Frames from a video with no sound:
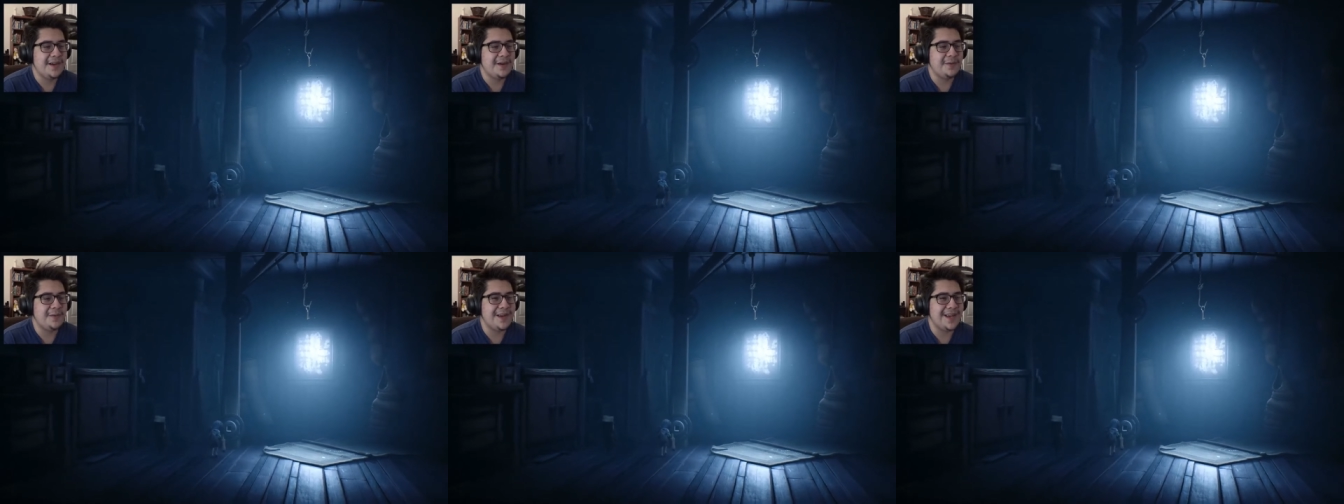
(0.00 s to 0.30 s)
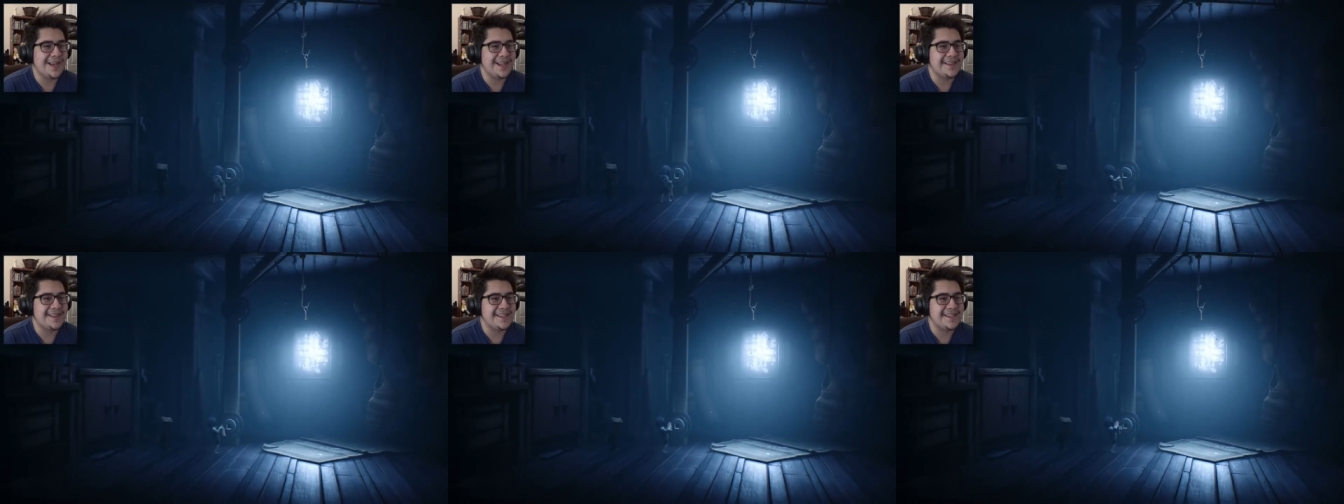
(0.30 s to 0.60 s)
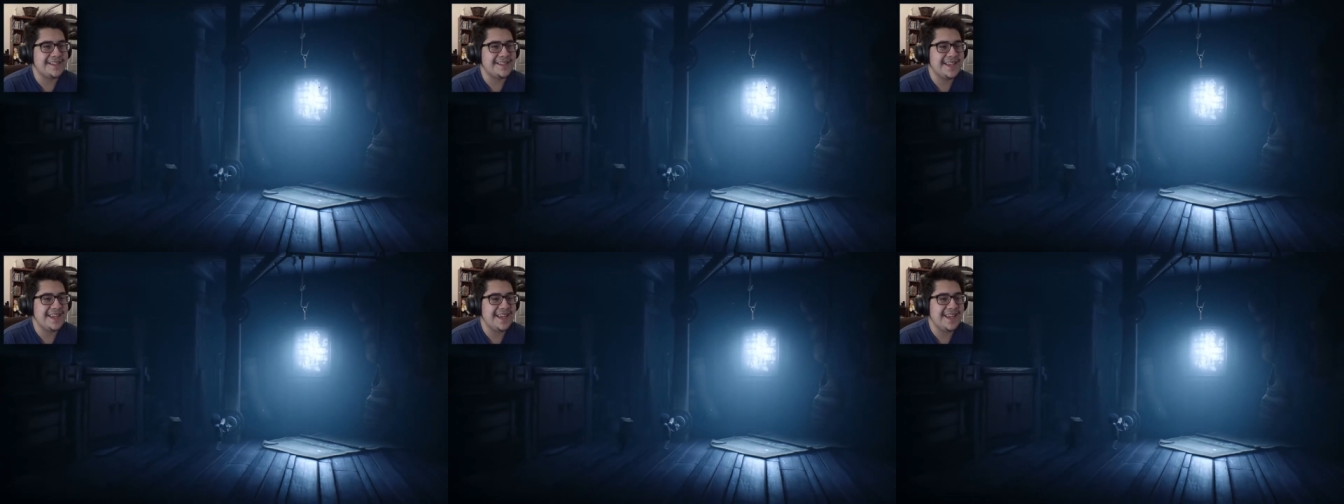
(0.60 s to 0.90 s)
we get
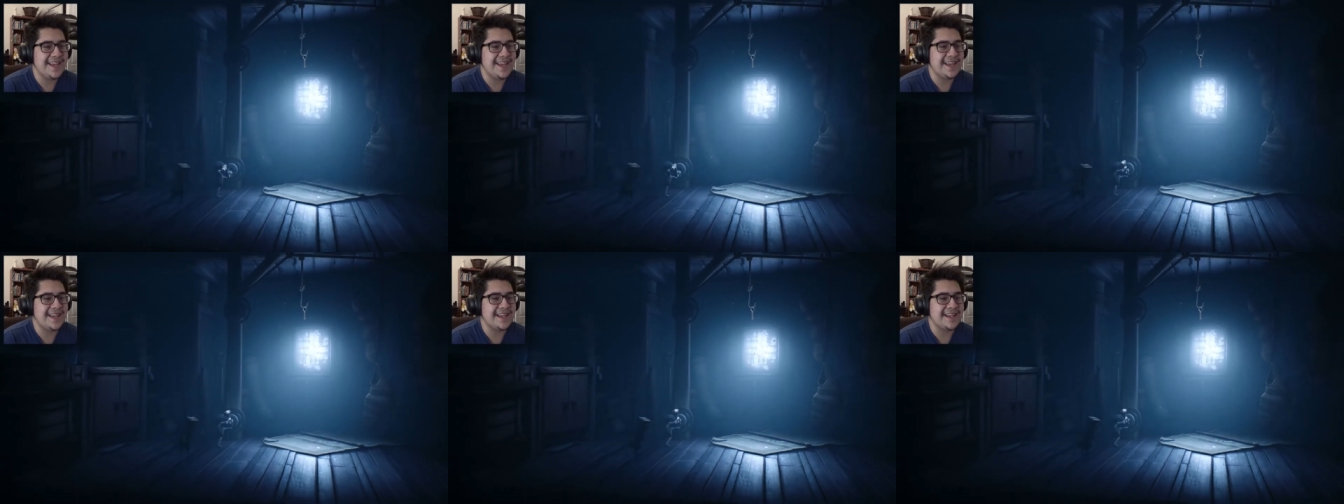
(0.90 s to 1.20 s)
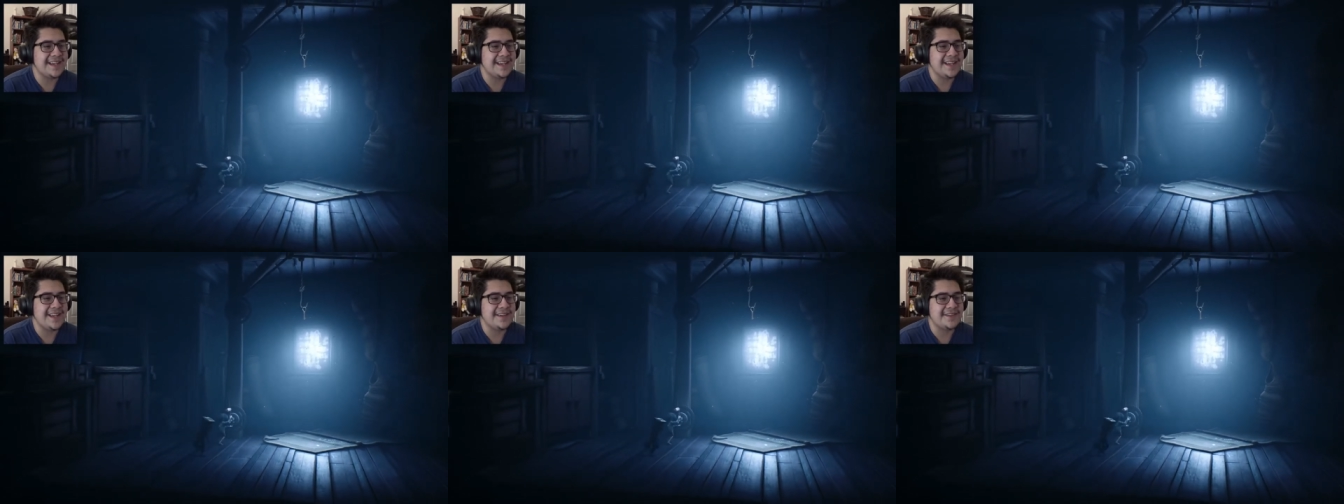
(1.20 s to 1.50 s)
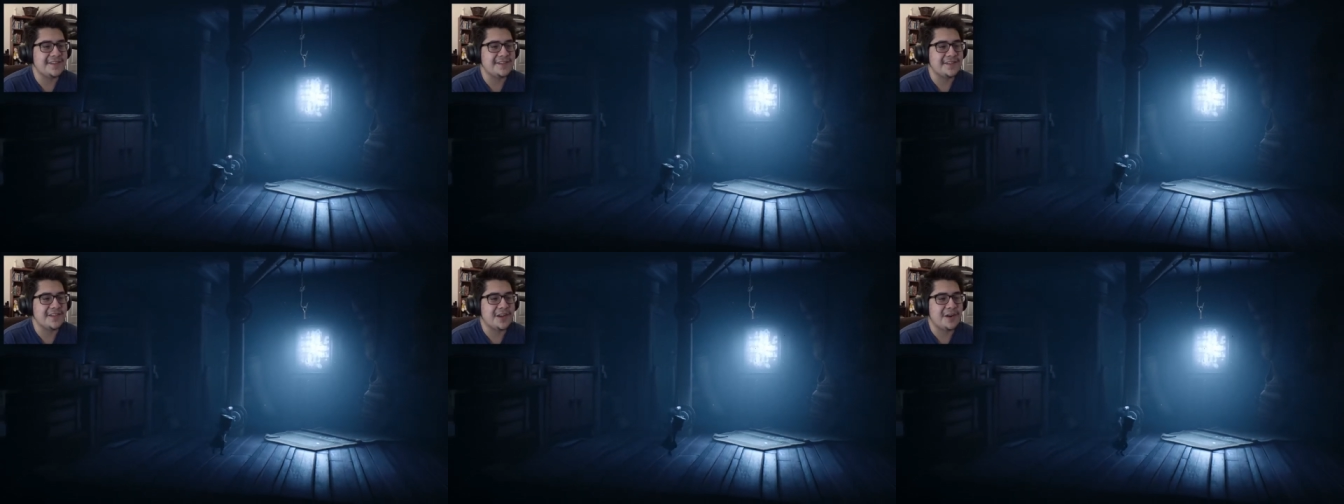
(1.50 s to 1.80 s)
this key and
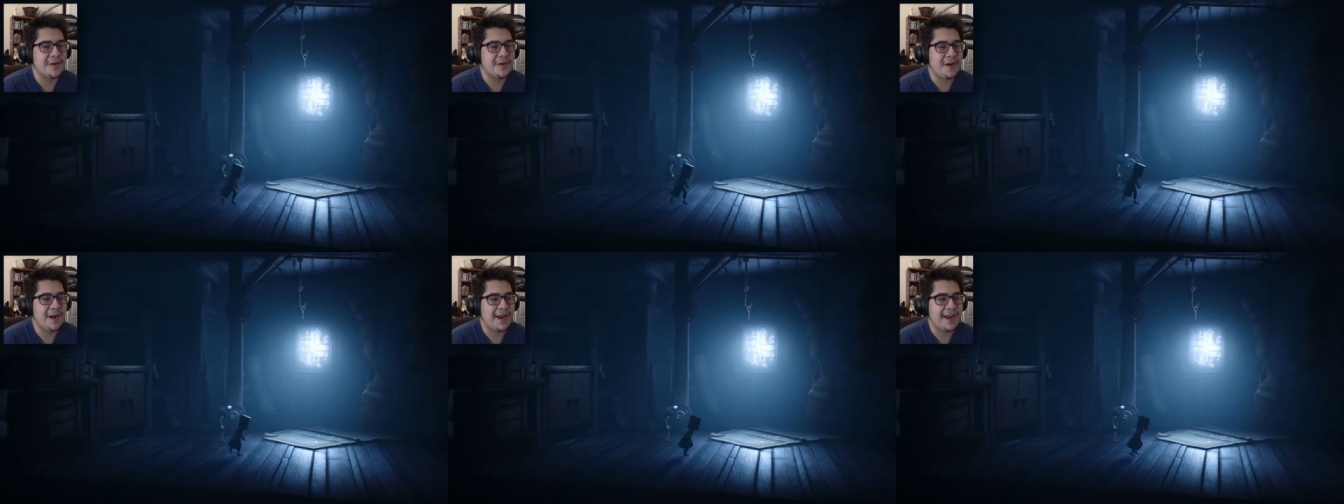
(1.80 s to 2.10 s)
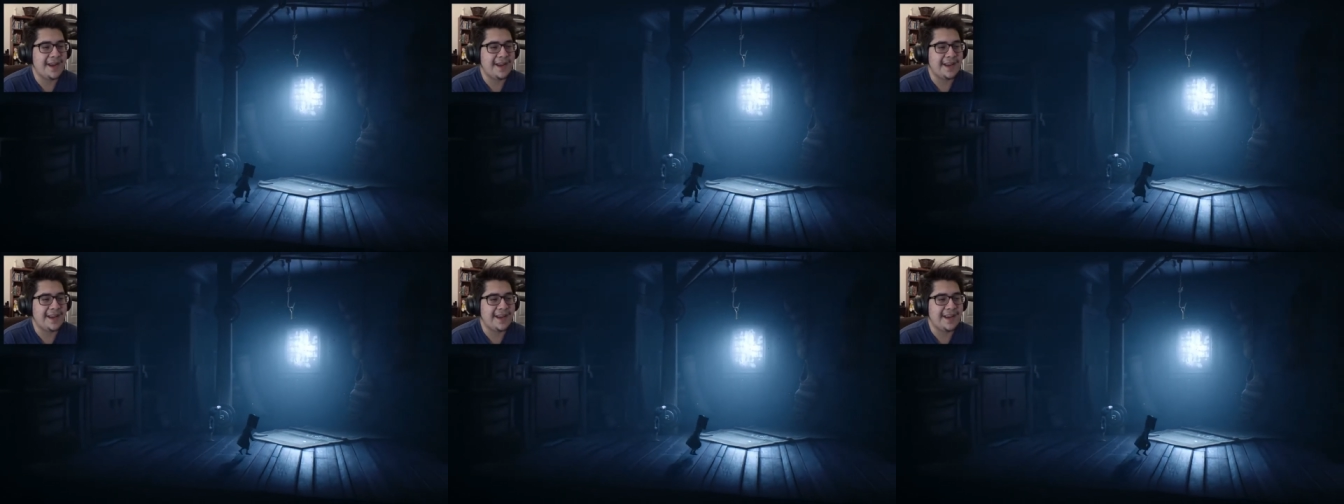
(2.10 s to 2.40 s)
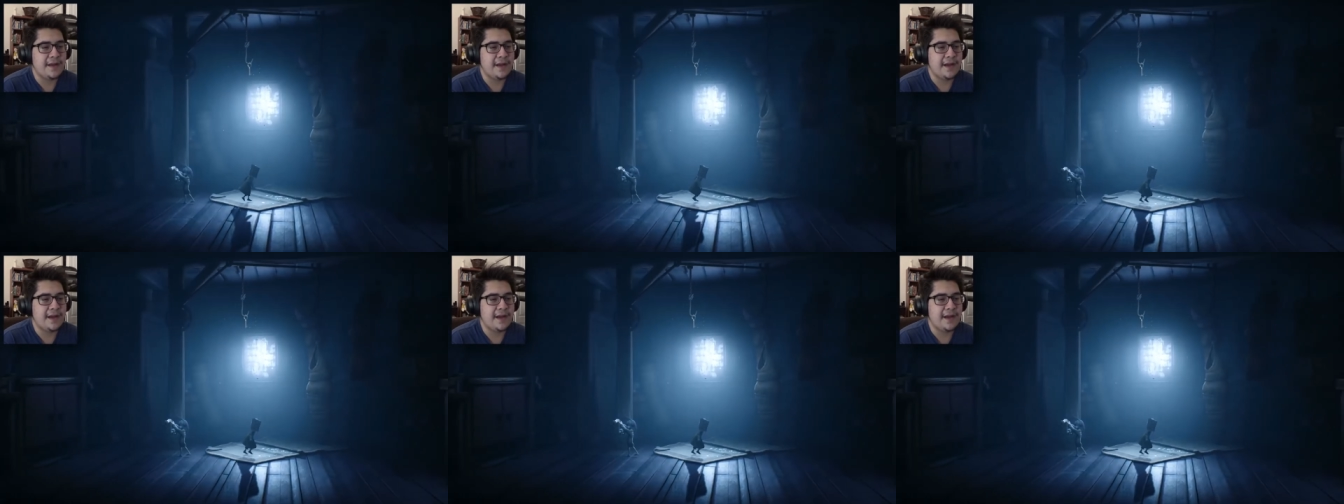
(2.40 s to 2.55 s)
here's the cranking.